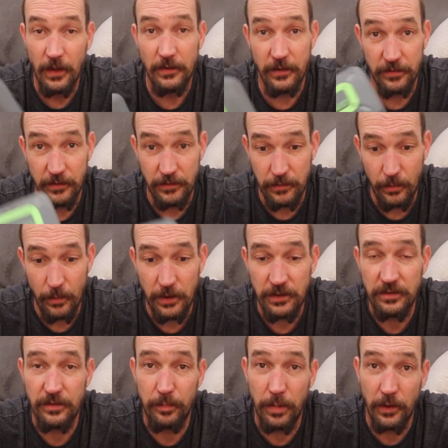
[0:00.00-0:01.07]
Does it do what
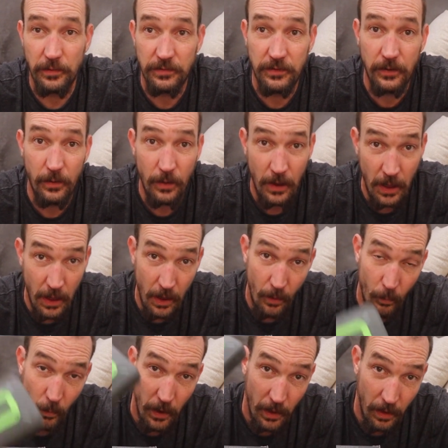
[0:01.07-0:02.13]
it's supposed to?
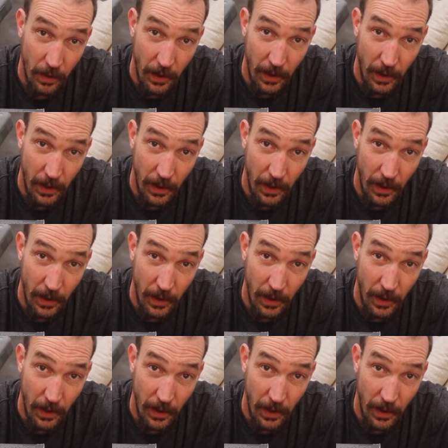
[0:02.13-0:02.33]
Well,